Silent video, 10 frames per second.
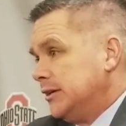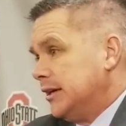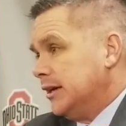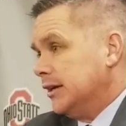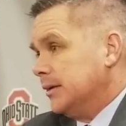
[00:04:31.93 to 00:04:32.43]

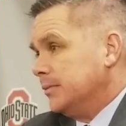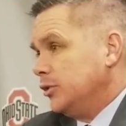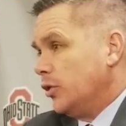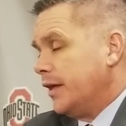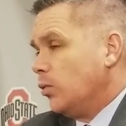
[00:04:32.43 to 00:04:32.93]
Um,
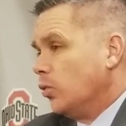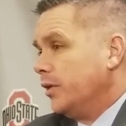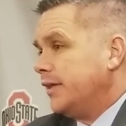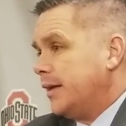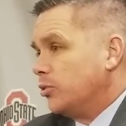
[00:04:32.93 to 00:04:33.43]
you know, they were
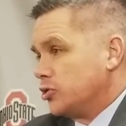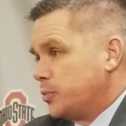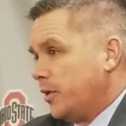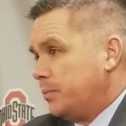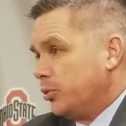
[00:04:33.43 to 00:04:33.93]
really able to
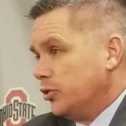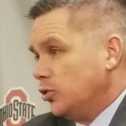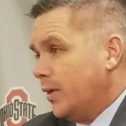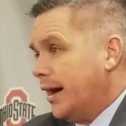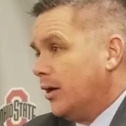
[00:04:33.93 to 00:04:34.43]
spread
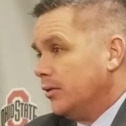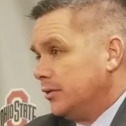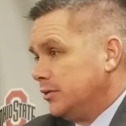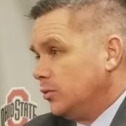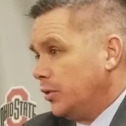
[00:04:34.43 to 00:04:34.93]
Purdue out
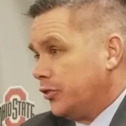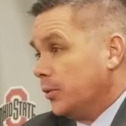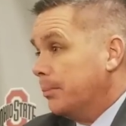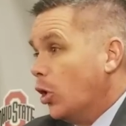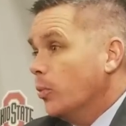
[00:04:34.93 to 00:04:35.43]
with their
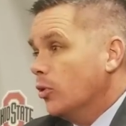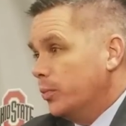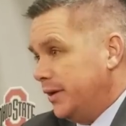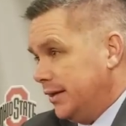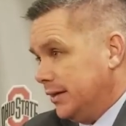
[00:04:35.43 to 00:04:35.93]
mobile
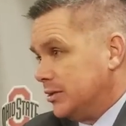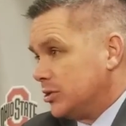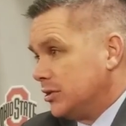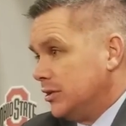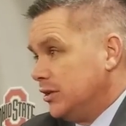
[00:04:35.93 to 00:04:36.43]

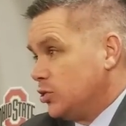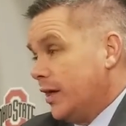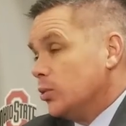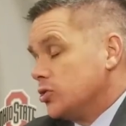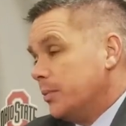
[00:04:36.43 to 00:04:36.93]
bigs. So
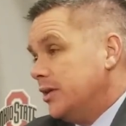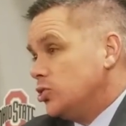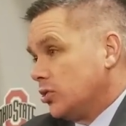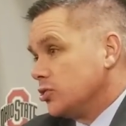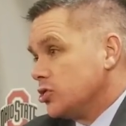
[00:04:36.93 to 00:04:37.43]
that was a
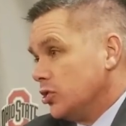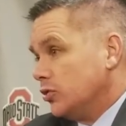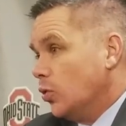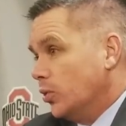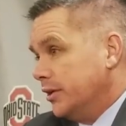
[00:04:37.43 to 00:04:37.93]
major concern
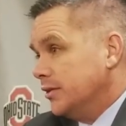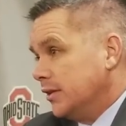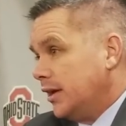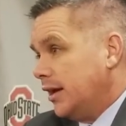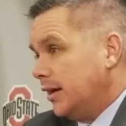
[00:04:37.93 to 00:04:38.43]
going into the game